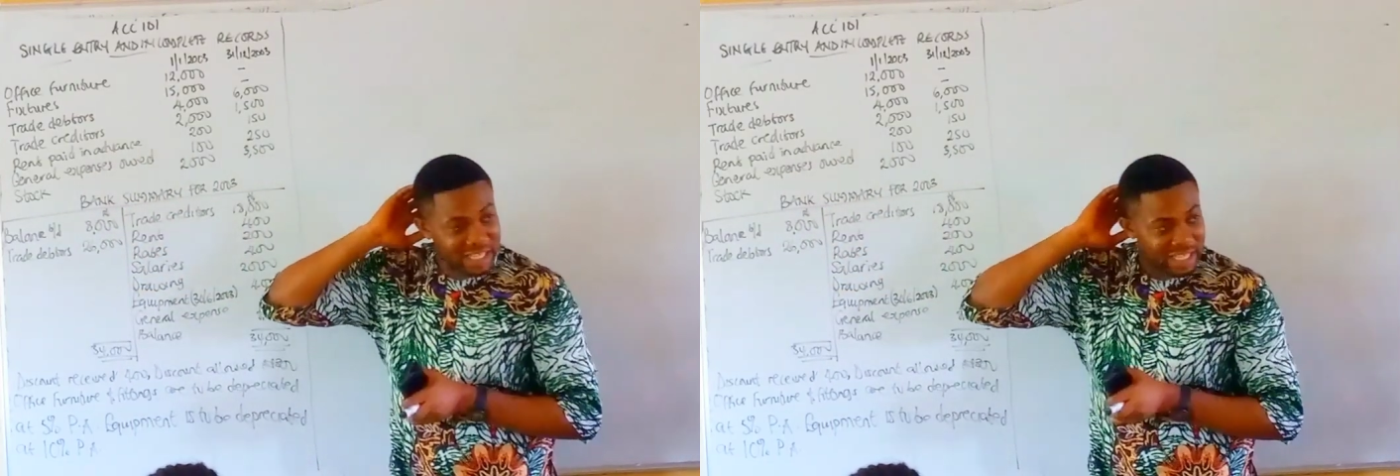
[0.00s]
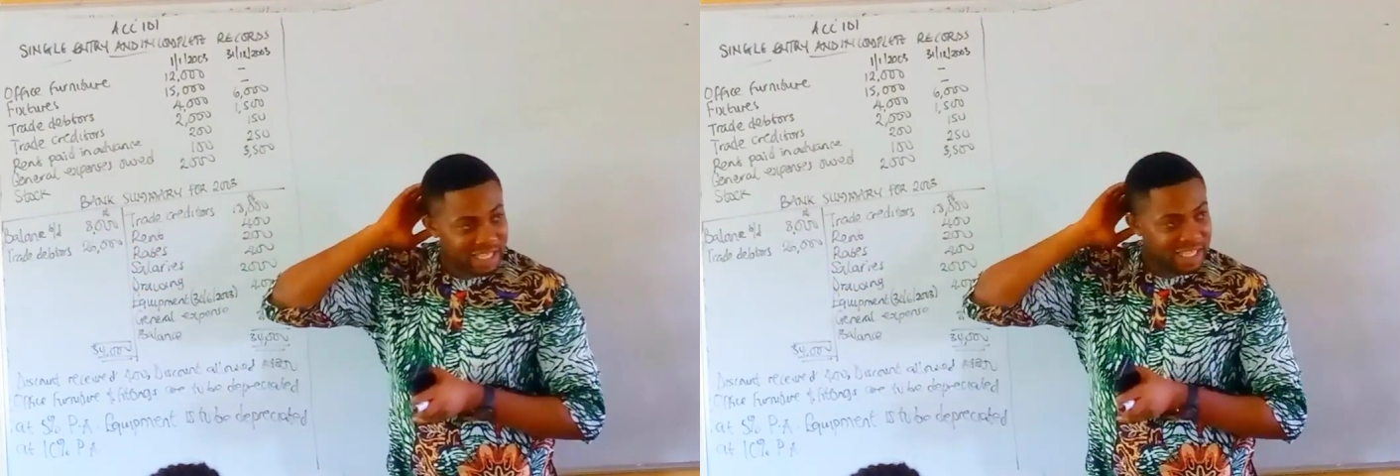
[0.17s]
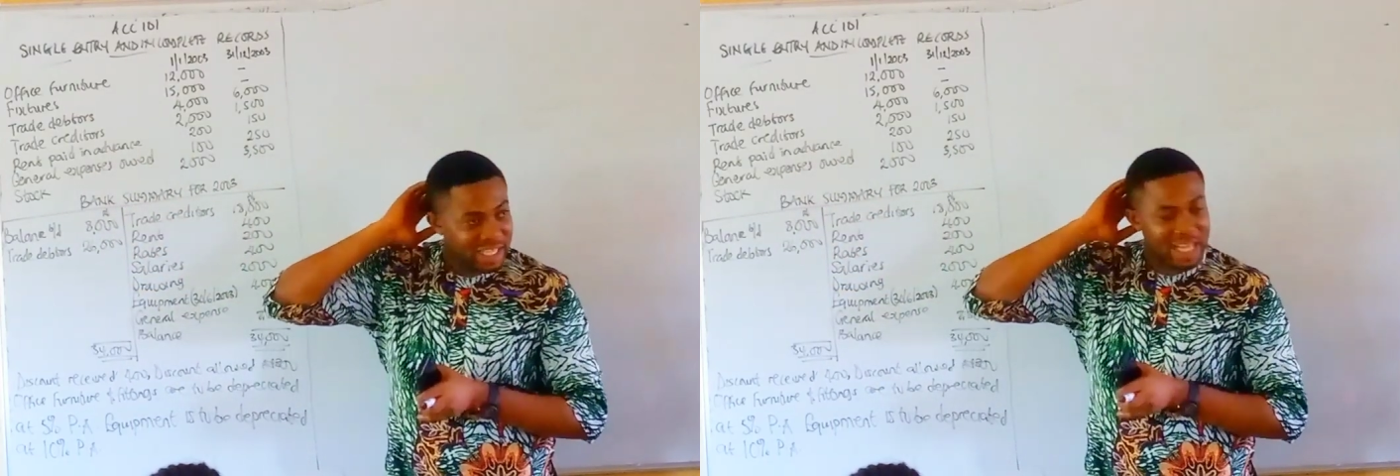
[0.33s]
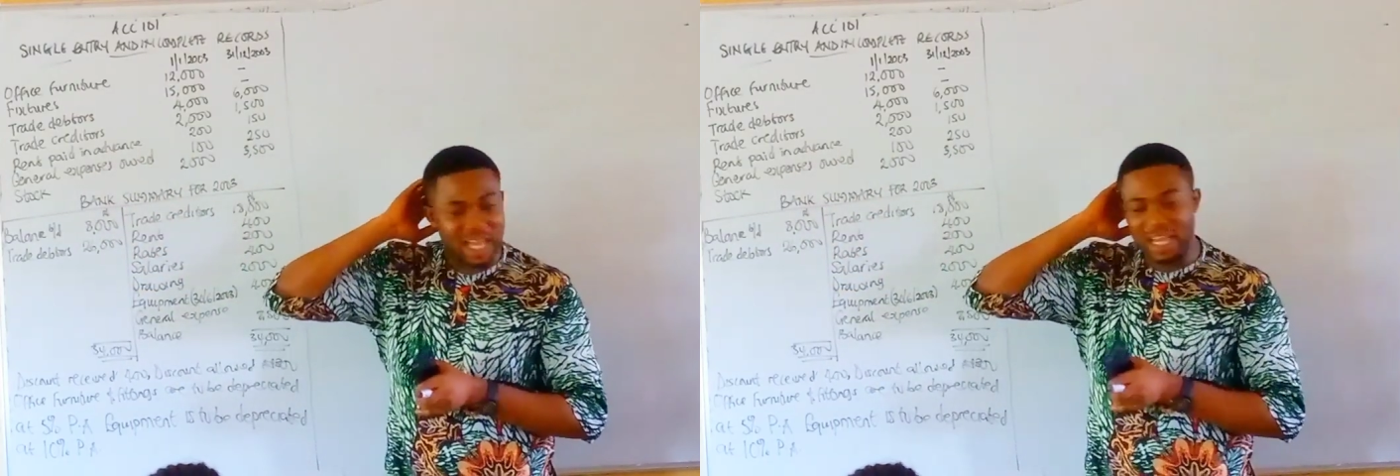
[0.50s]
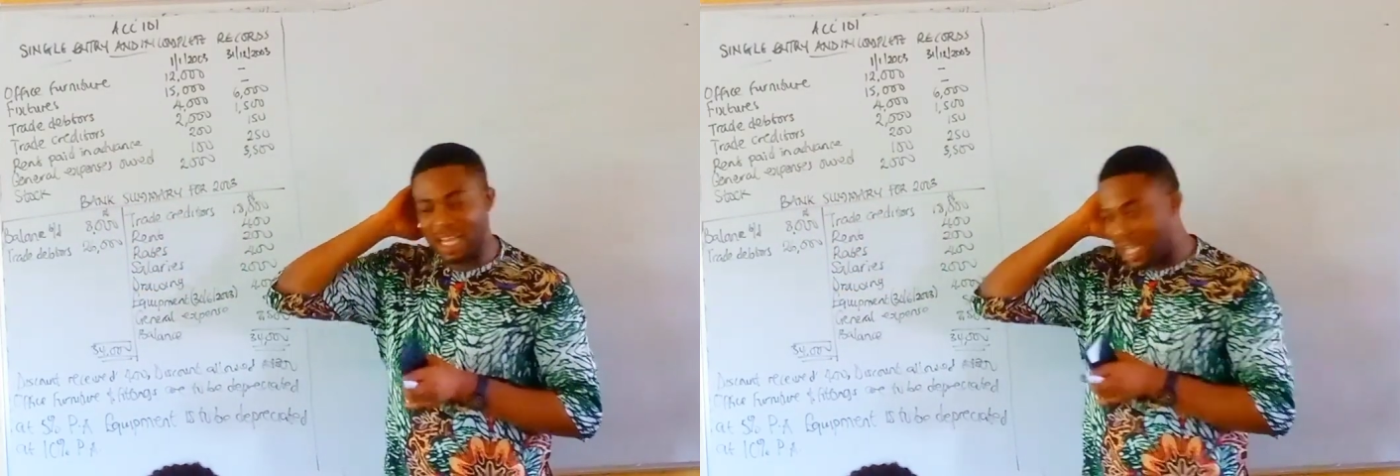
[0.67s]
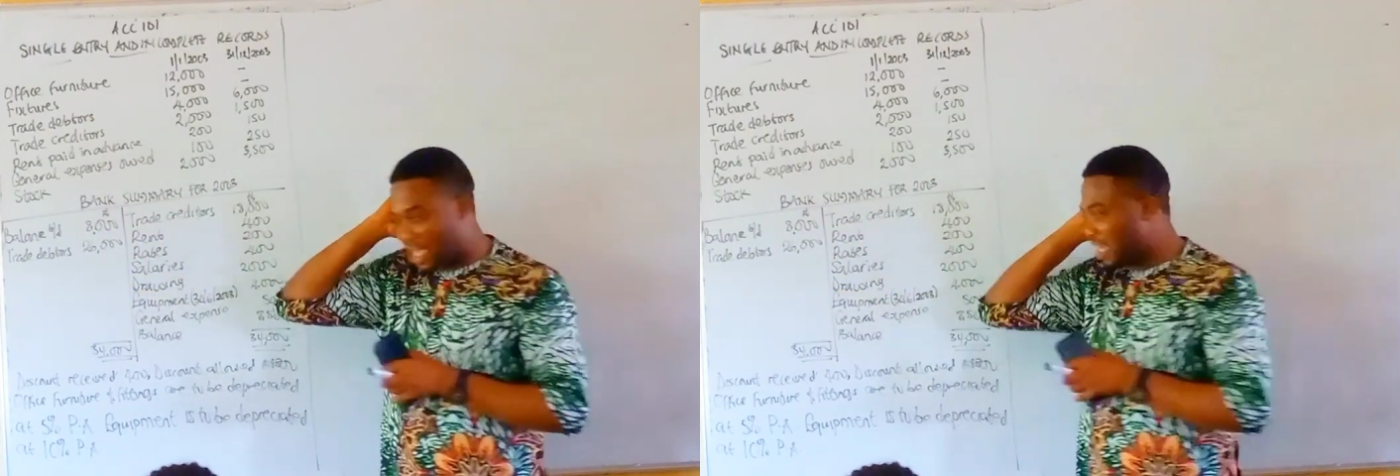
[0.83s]
Yes.
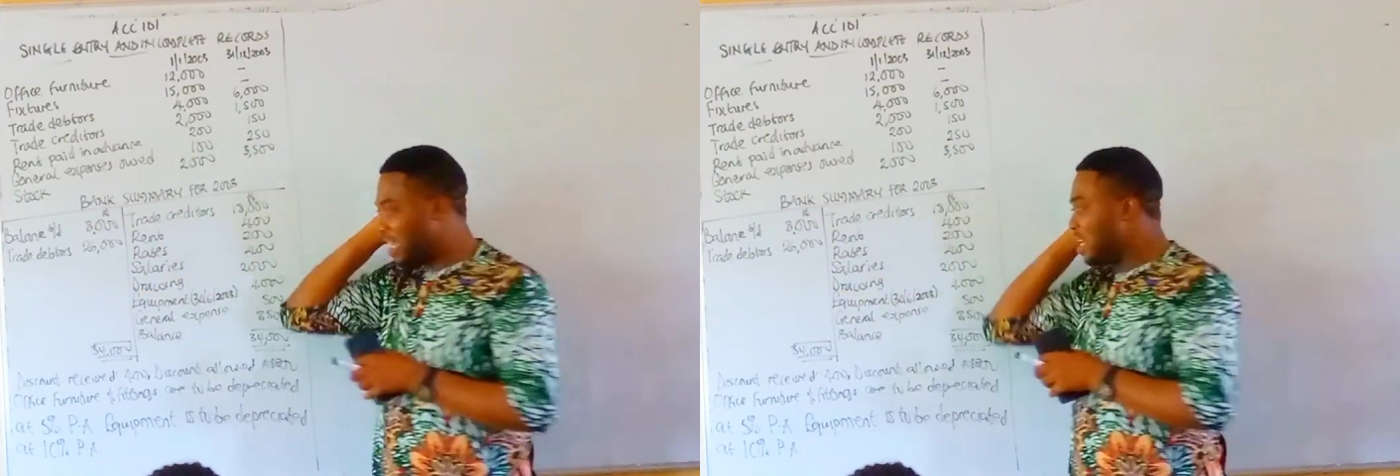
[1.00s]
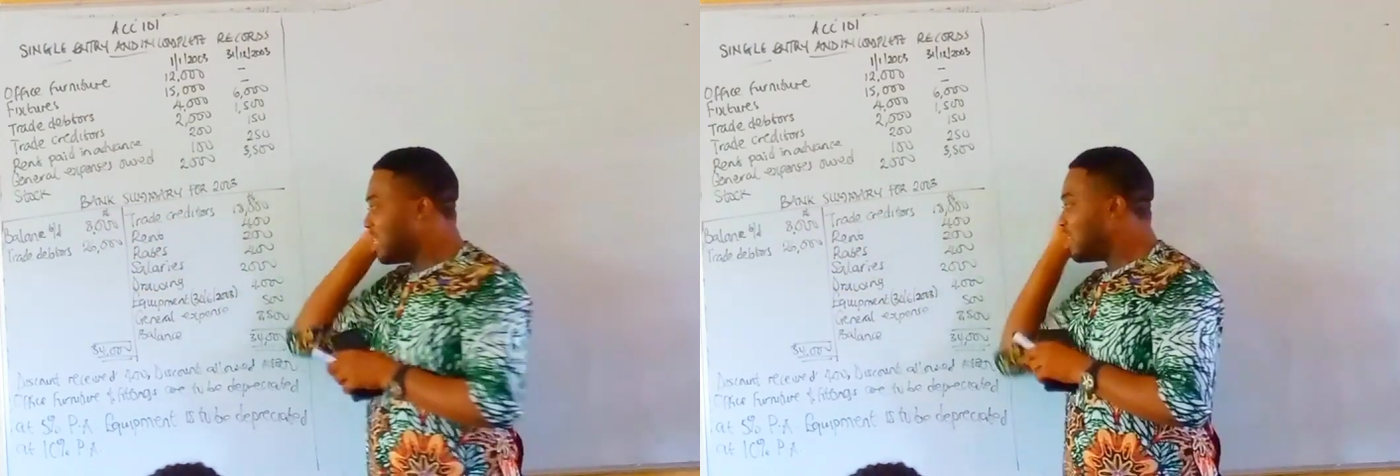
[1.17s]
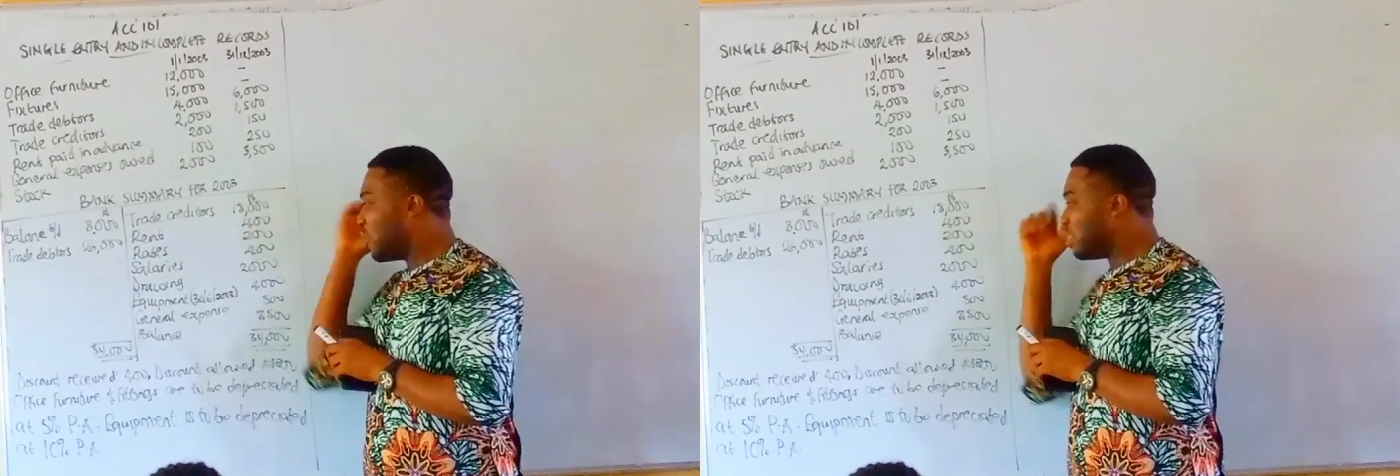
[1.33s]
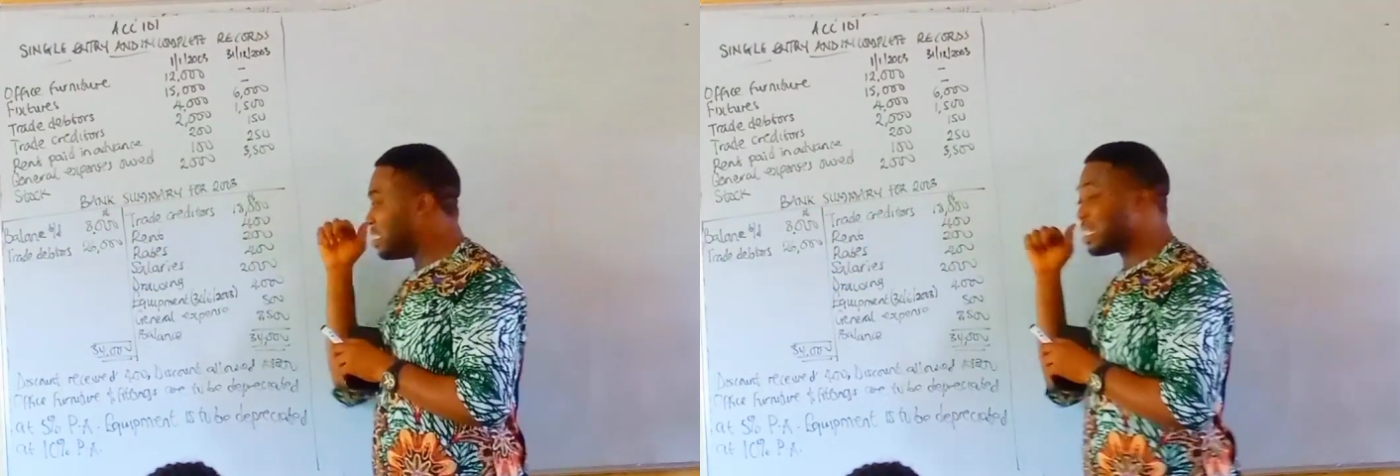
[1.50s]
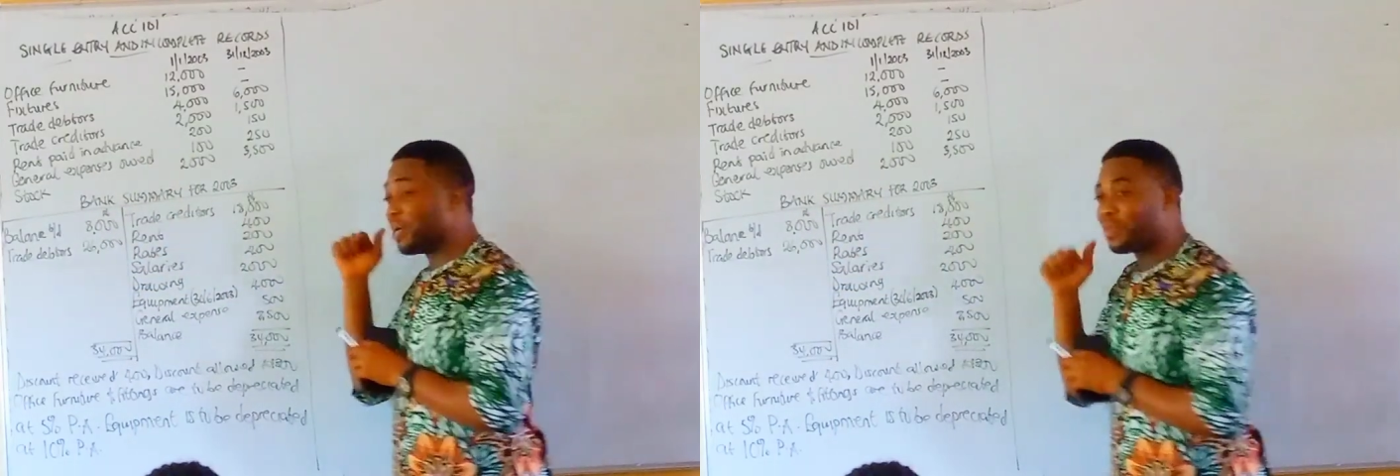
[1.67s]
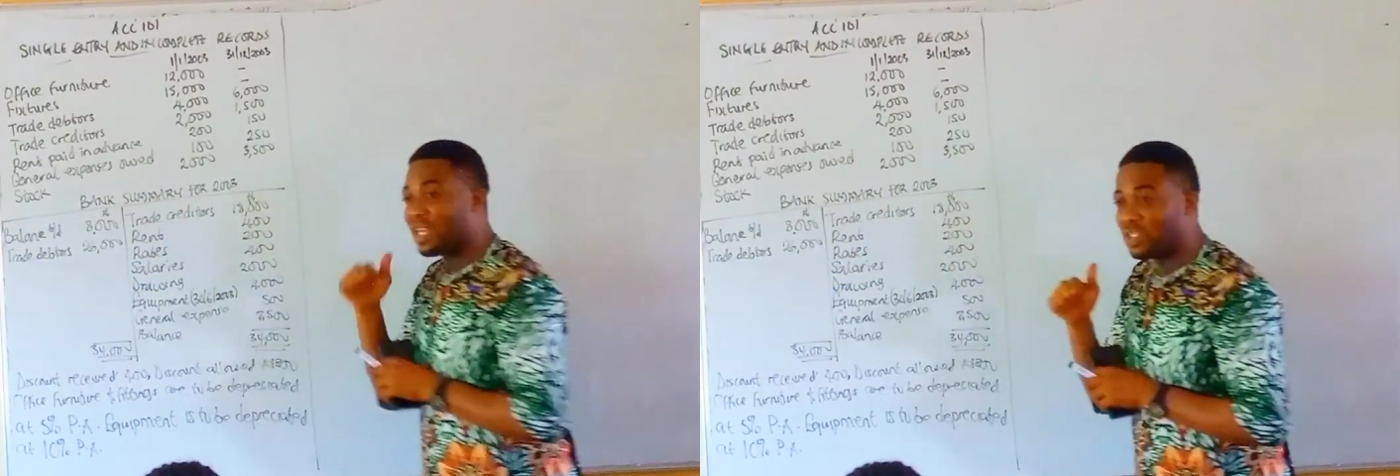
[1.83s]
The
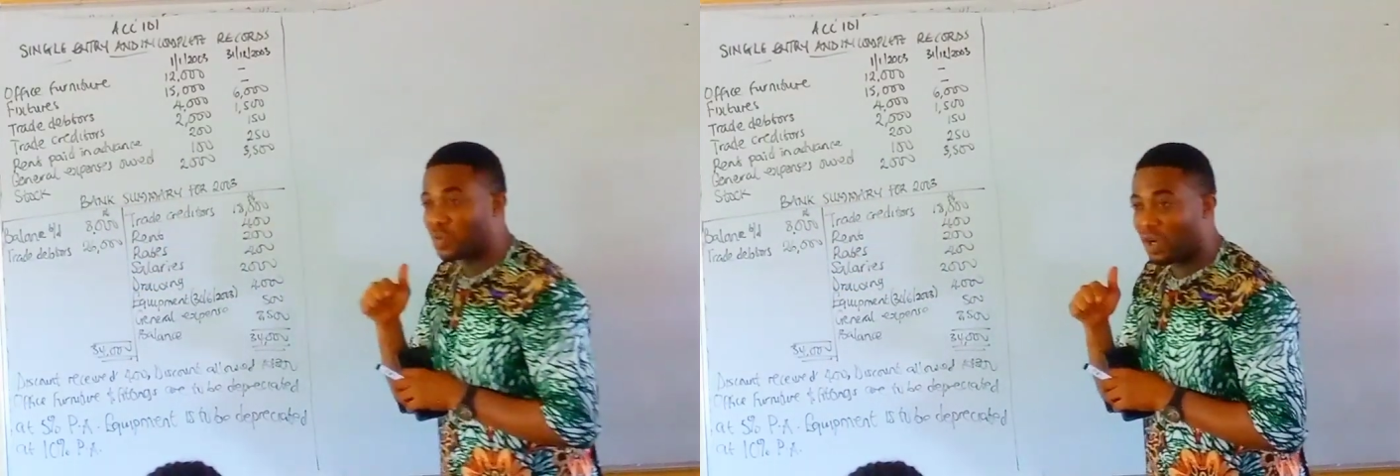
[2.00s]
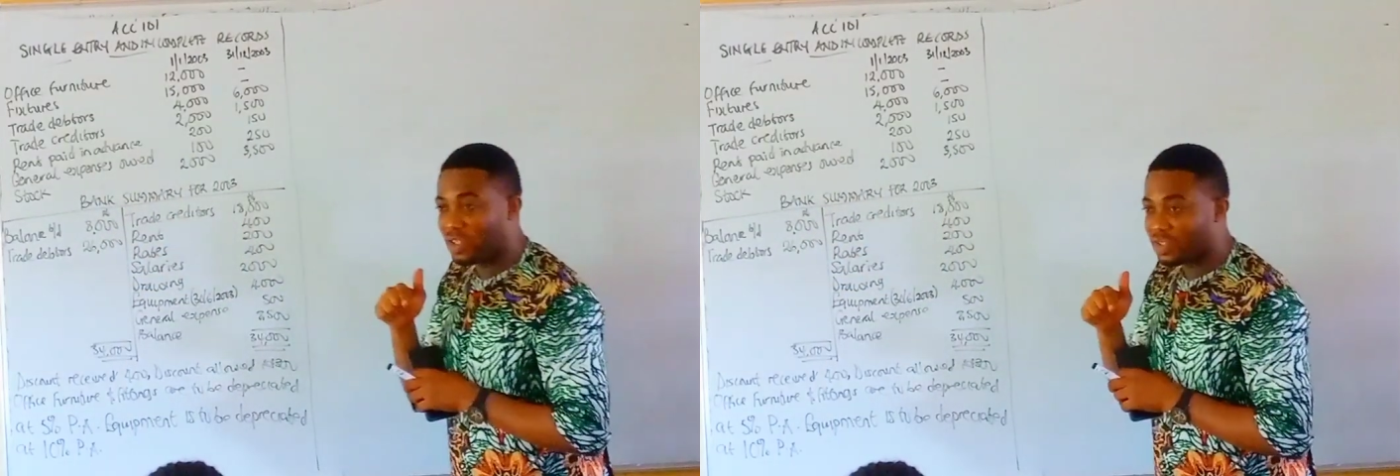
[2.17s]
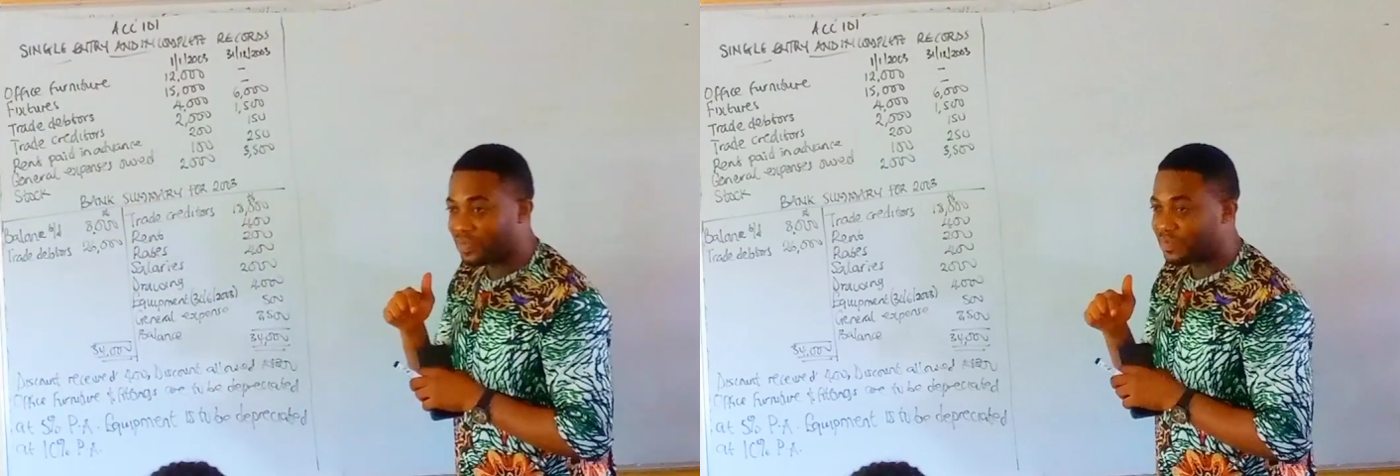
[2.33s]
step 3 is what?